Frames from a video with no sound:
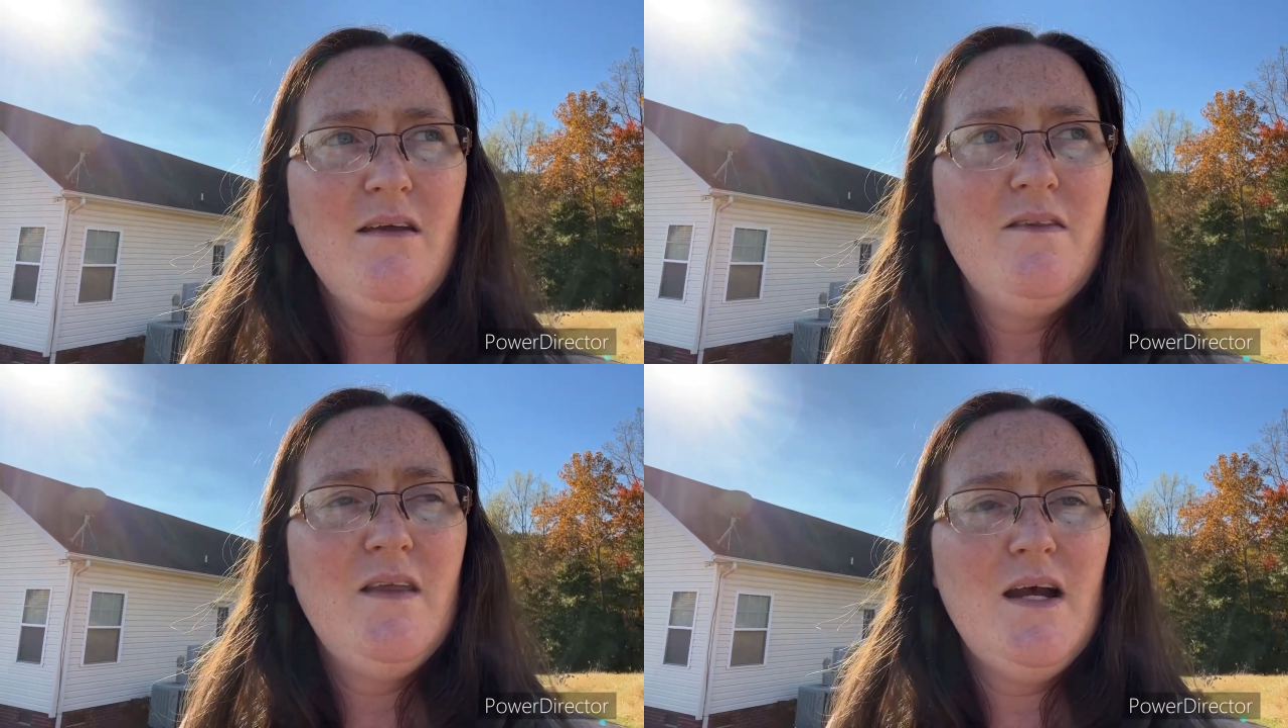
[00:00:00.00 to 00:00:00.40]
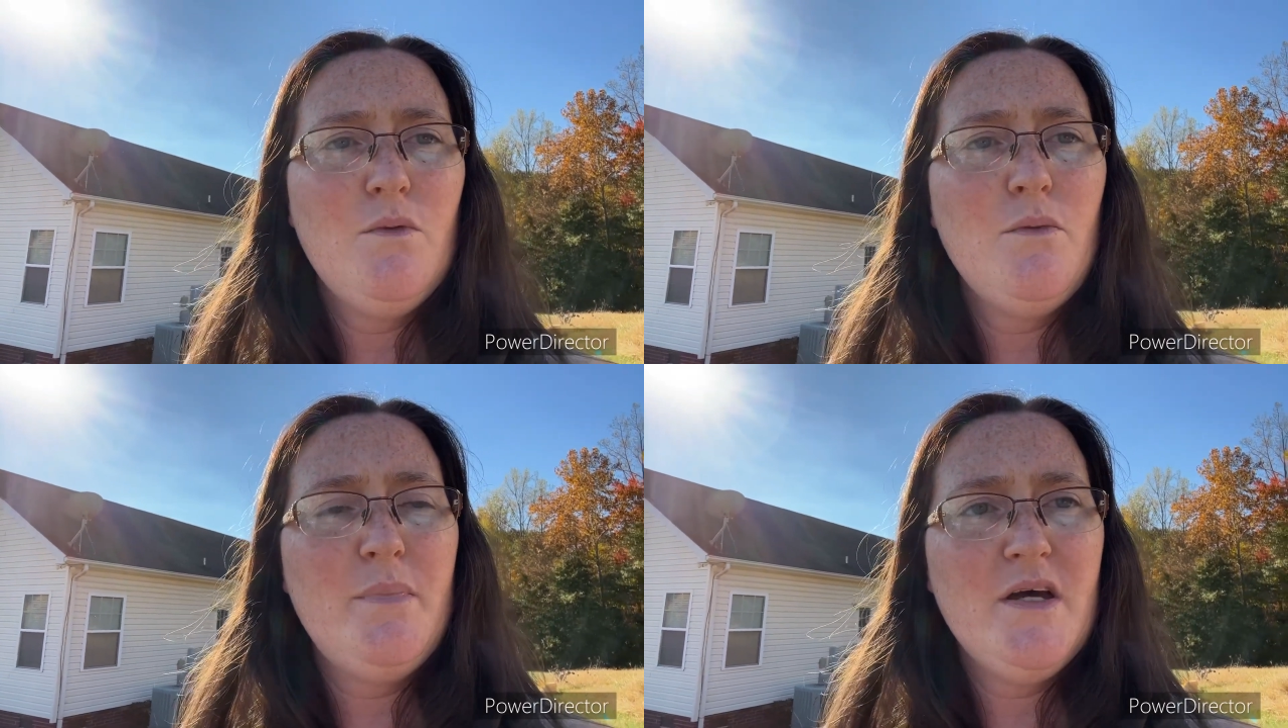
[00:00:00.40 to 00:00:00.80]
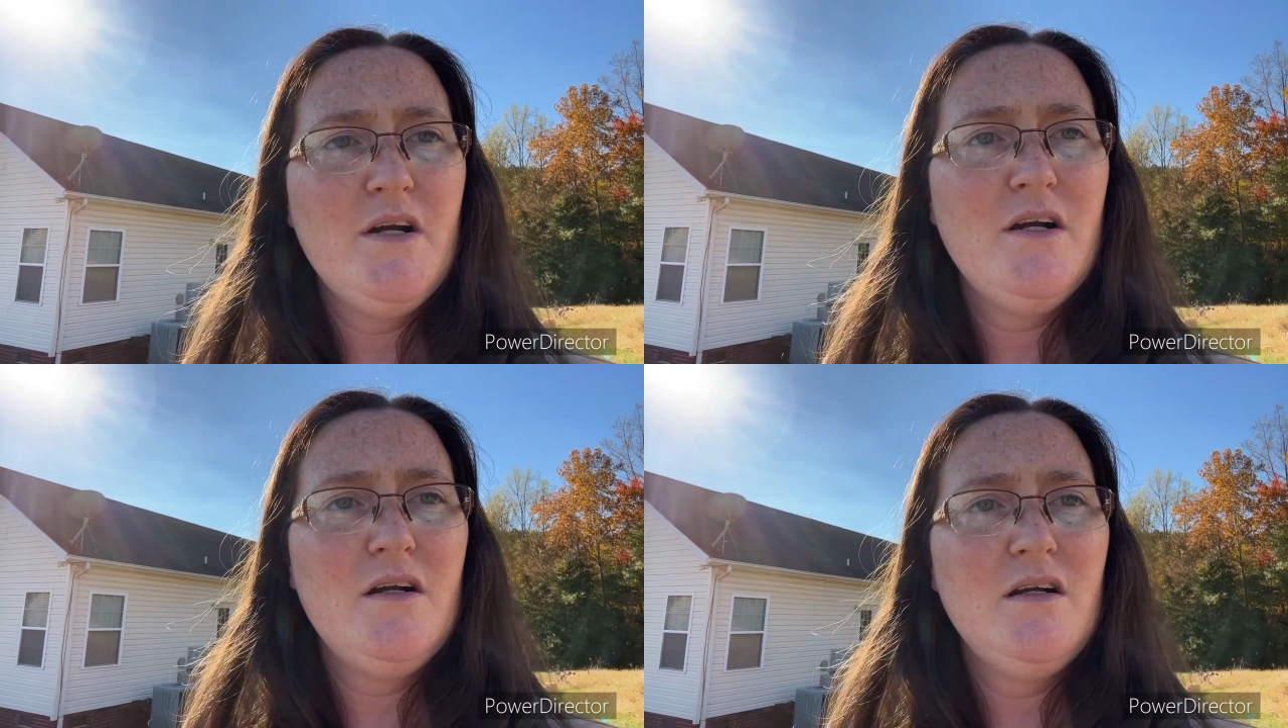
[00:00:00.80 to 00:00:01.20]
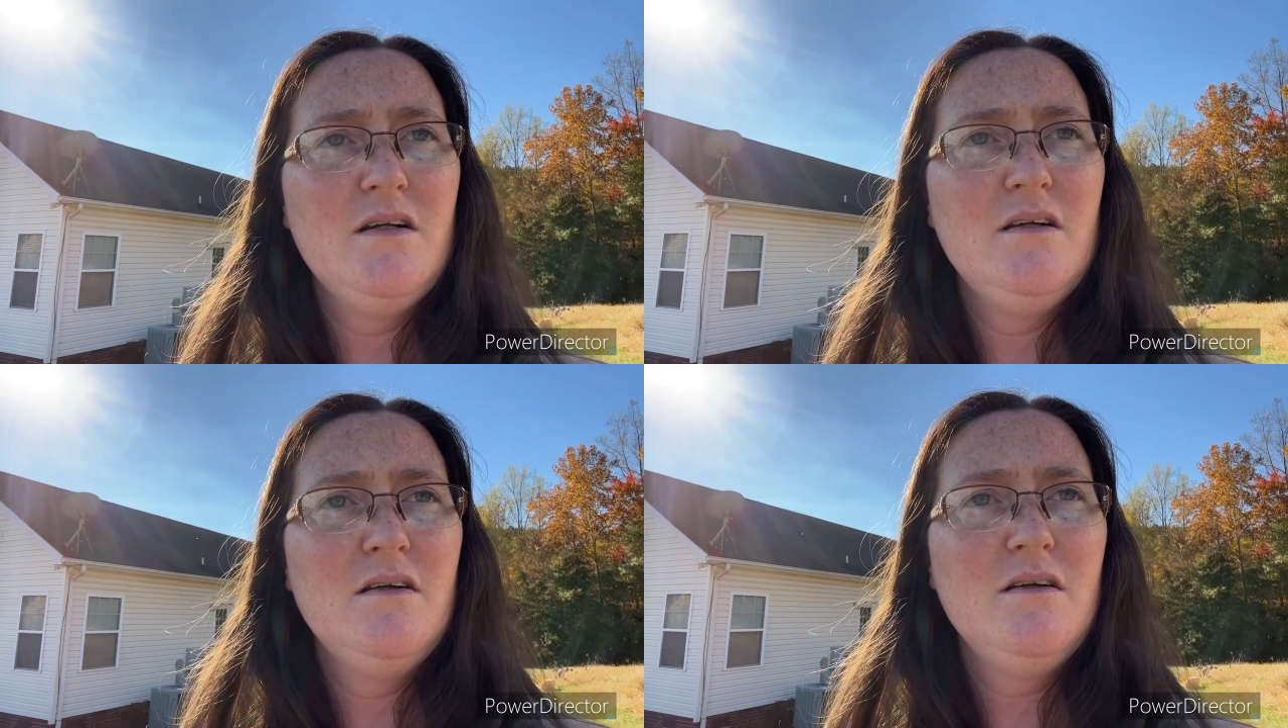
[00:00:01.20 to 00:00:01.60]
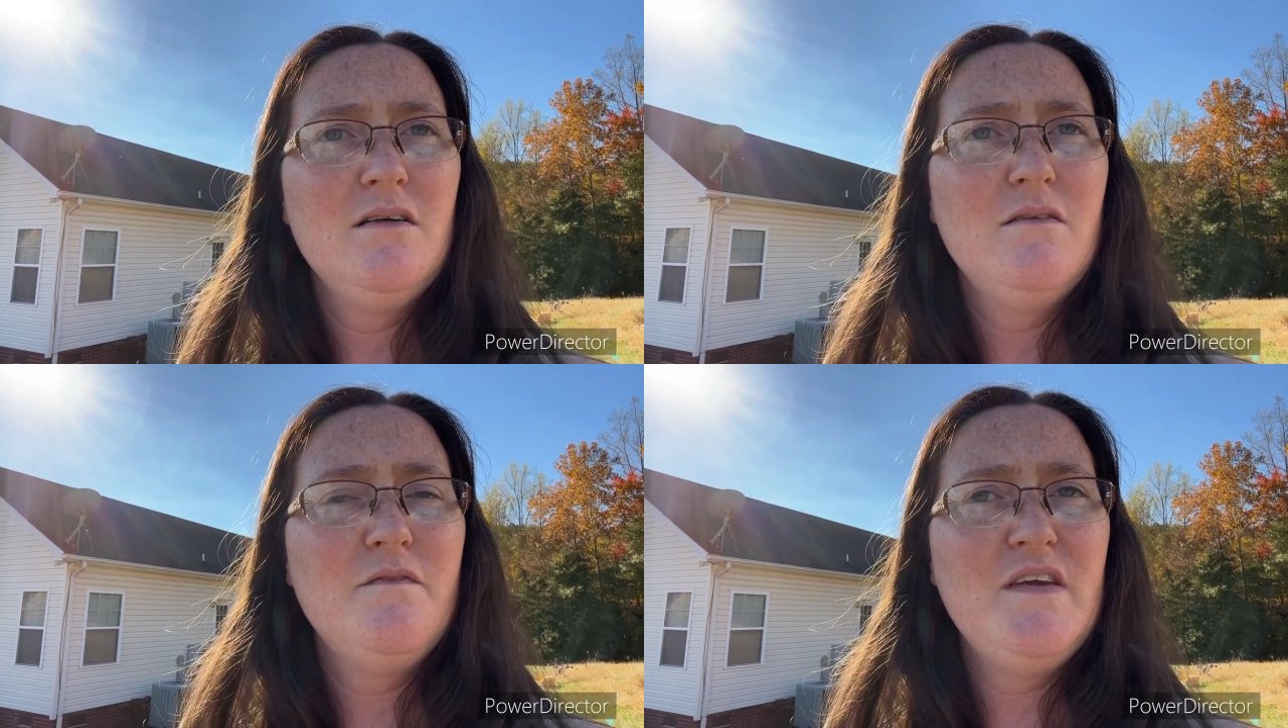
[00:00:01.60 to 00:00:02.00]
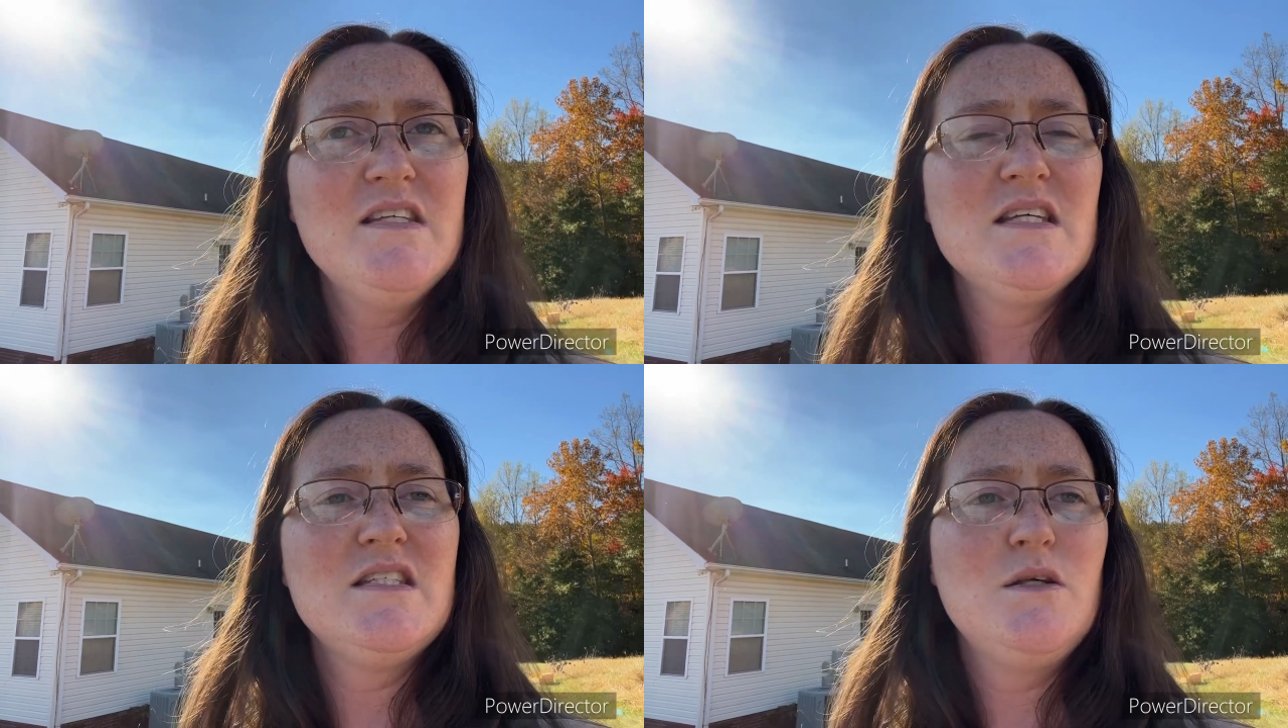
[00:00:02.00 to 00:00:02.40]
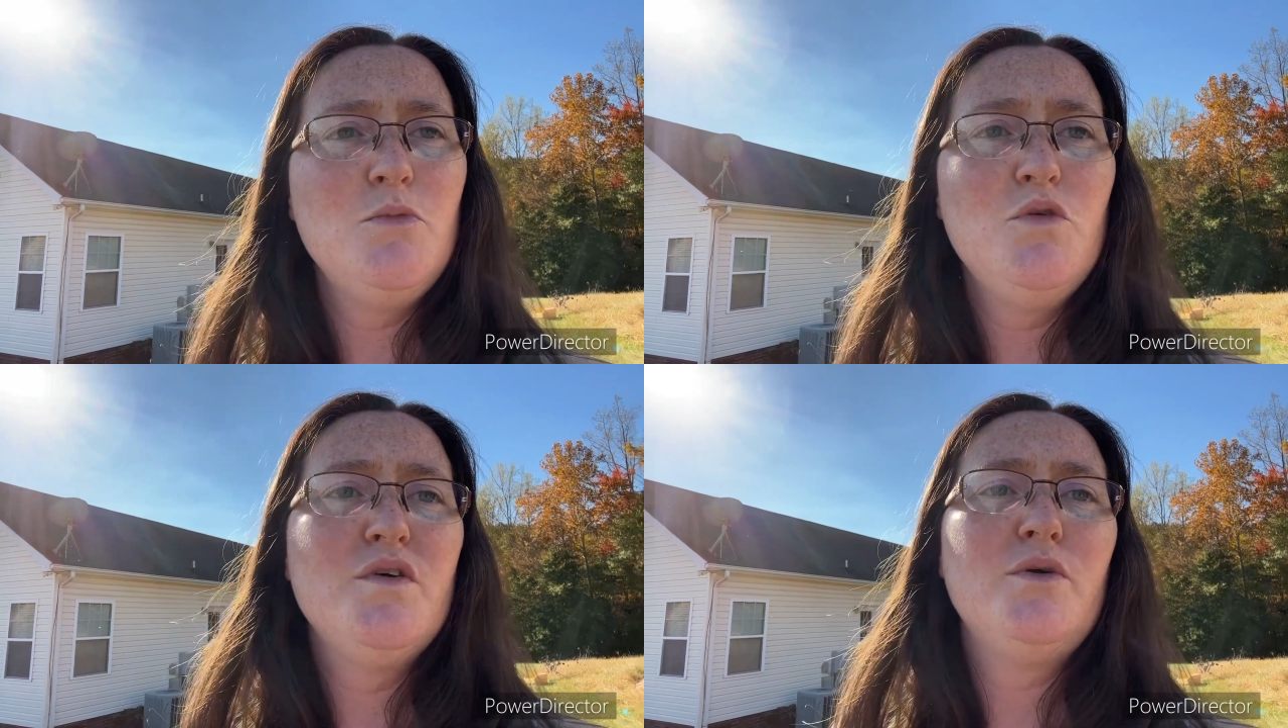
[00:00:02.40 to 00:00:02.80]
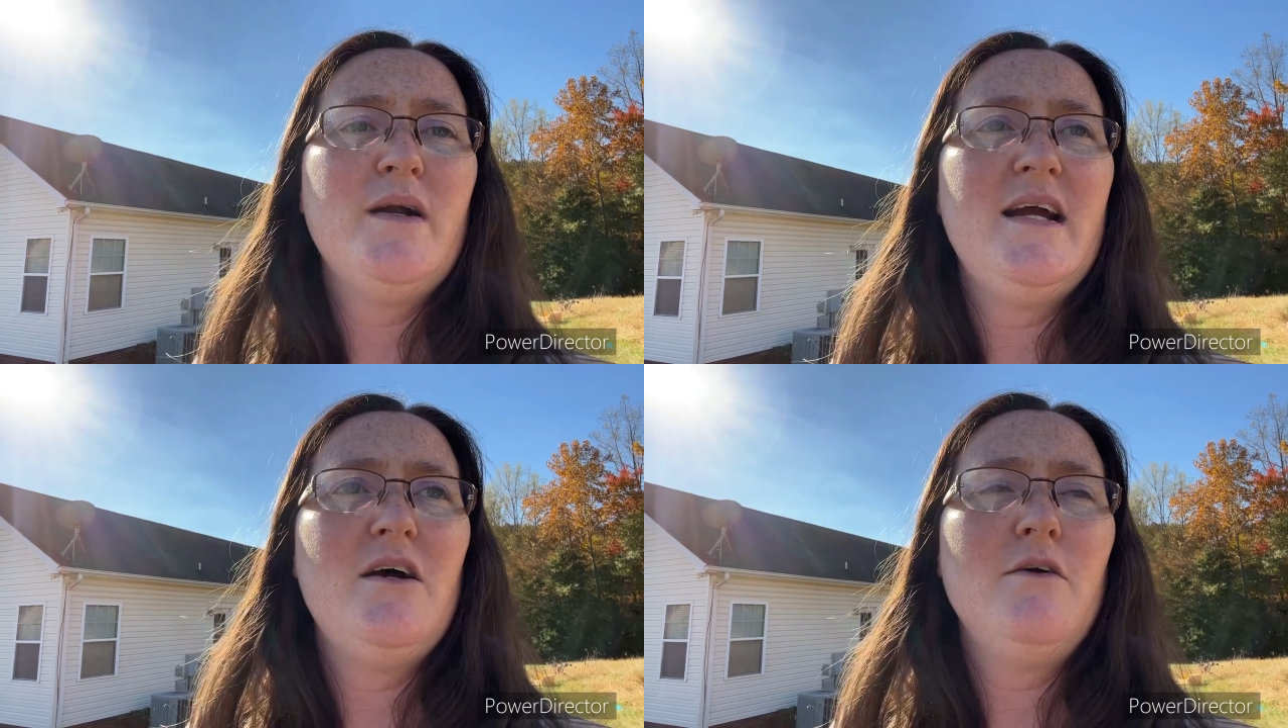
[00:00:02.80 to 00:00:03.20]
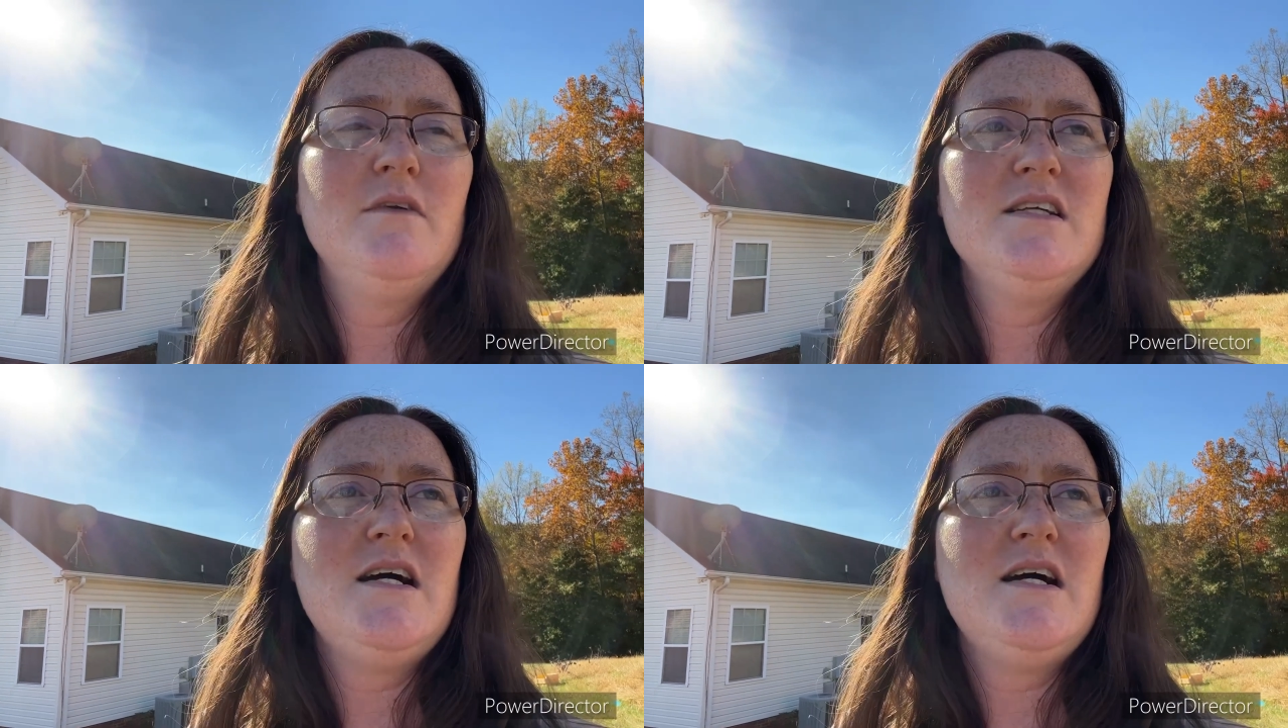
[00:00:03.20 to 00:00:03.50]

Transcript: that will better feed us to move it around.